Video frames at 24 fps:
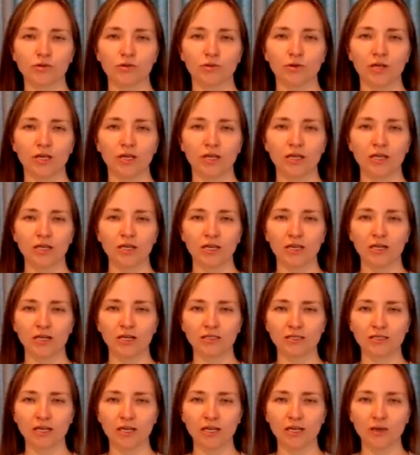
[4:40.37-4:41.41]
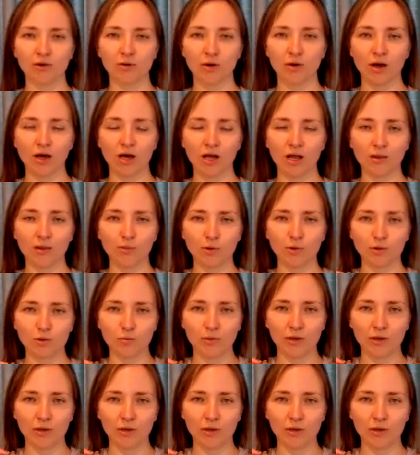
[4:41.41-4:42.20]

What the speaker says: So inhale, take your elbows